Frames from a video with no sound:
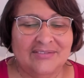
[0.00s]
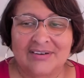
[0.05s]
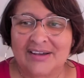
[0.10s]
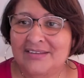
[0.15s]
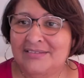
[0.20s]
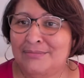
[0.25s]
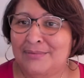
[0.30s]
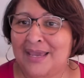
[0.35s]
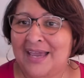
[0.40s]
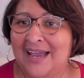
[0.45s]

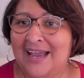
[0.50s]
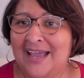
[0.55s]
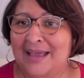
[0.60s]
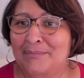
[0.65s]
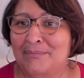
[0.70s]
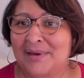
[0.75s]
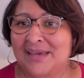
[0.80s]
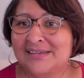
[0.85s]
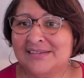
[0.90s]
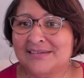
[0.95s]
trust me, I
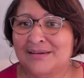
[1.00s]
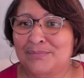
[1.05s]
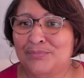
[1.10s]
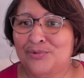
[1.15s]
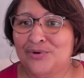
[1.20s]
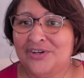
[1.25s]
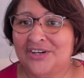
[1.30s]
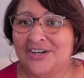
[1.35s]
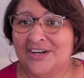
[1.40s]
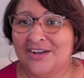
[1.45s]
got messed
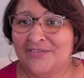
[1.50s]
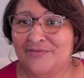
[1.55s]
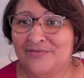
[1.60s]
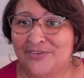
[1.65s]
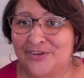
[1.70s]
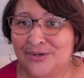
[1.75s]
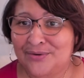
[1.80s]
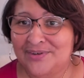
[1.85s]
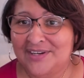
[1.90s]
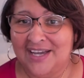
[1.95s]
up on it a
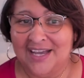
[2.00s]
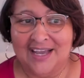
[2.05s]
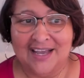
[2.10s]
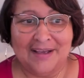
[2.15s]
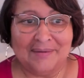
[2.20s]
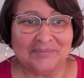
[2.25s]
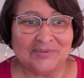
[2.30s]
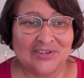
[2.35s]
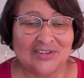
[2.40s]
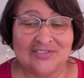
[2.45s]
few
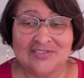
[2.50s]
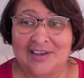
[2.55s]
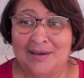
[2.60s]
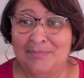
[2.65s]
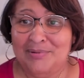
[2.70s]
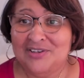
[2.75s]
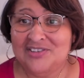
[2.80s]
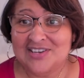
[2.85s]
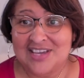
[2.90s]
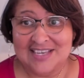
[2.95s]
times because
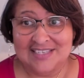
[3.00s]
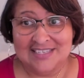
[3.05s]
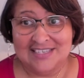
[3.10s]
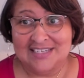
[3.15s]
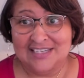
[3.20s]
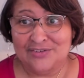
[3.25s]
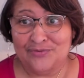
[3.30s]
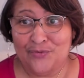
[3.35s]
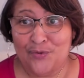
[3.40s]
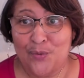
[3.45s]
I've been
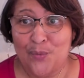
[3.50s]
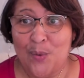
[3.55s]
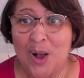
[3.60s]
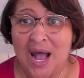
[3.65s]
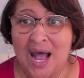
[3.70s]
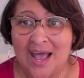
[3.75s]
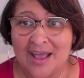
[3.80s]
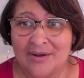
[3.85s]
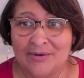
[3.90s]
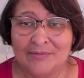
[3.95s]
testing this for a
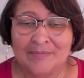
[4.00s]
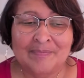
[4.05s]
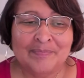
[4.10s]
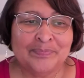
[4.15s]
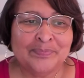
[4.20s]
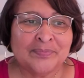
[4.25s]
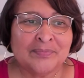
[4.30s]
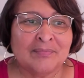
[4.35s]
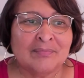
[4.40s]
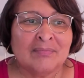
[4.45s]
while.
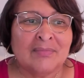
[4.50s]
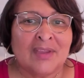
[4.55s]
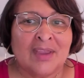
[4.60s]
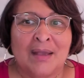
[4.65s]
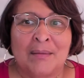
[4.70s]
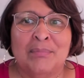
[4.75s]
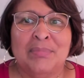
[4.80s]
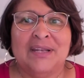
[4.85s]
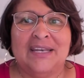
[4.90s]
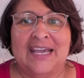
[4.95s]

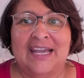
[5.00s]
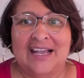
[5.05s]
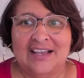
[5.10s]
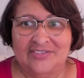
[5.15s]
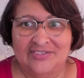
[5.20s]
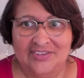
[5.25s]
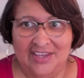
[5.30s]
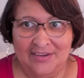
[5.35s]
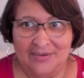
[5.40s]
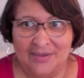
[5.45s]
But like I
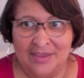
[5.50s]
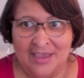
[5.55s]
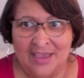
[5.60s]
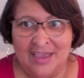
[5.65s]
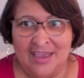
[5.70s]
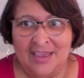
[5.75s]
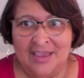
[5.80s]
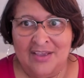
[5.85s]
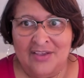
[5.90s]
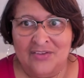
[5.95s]
said,
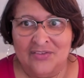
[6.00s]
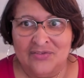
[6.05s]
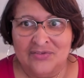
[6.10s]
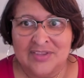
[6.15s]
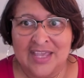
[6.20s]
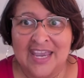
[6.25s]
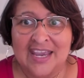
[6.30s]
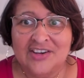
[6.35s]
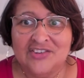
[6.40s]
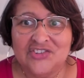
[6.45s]

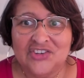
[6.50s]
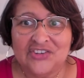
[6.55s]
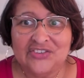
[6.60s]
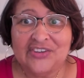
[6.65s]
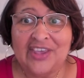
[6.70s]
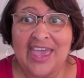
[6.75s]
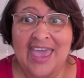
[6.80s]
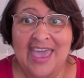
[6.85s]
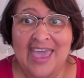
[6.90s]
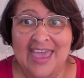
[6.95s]
they
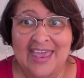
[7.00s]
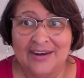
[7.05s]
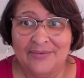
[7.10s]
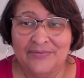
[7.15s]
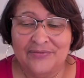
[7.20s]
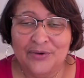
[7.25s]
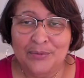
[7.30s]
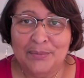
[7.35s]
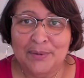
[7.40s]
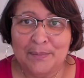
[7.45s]
just added
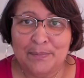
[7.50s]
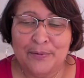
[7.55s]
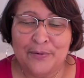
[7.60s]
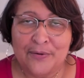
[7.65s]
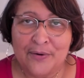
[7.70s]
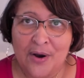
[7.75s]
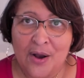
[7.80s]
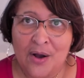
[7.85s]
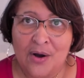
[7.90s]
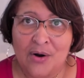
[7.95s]
Filmic
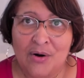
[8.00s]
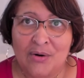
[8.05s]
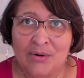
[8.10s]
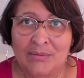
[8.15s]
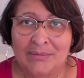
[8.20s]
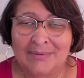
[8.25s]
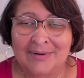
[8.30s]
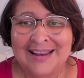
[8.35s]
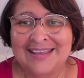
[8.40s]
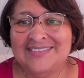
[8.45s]
Pro.
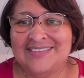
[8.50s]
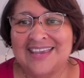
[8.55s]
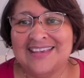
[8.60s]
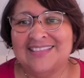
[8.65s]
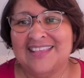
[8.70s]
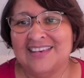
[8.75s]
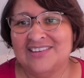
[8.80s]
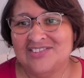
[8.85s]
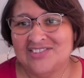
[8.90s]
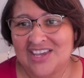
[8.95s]
When I
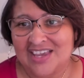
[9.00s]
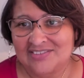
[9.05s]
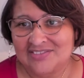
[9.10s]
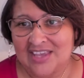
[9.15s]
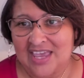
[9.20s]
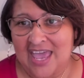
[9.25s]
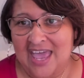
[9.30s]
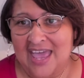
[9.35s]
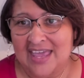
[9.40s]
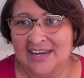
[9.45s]
say they
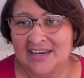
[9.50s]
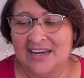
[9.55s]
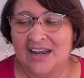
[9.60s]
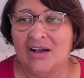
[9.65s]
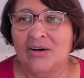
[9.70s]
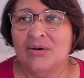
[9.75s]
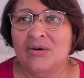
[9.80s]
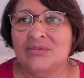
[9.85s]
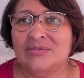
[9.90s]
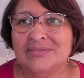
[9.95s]
just added,
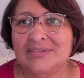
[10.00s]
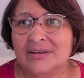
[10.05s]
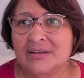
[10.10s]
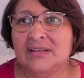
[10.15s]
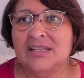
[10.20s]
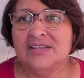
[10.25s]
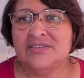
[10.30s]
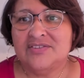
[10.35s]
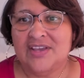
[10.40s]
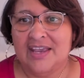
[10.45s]
oh,
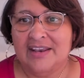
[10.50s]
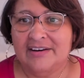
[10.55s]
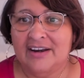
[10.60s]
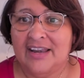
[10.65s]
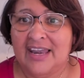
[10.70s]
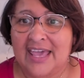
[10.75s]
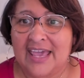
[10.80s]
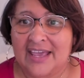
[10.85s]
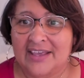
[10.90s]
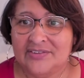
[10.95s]
let's say in
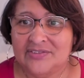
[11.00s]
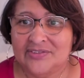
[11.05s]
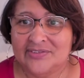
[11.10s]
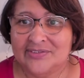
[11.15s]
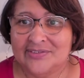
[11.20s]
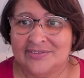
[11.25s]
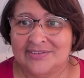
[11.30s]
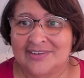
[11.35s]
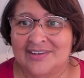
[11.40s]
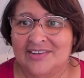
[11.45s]
the
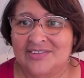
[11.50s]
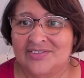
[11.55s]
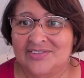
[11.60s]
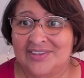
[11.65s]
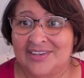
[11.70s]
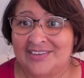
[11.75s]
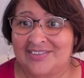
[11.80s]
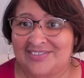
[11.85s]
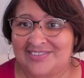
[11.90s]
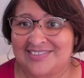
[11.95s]
last
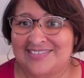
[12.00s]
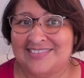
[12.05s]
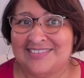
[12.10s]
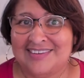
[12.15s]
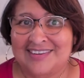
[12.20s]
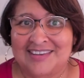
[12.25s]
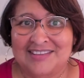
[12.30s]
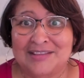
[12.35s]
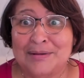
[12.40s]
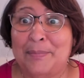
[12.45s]

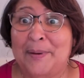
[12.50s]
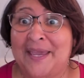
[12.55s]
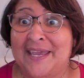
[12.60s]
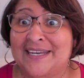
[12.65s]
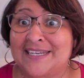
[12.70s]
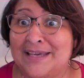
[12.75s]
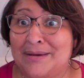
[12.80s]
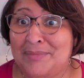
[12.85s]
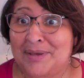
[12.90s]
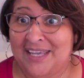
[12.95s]
since the
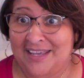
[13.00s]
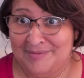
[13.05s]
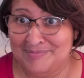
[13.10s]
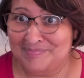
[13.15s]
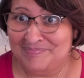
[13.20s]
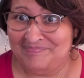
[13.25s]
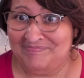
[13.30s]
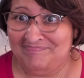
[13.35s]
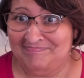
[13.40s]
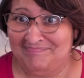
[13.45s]
pandemic,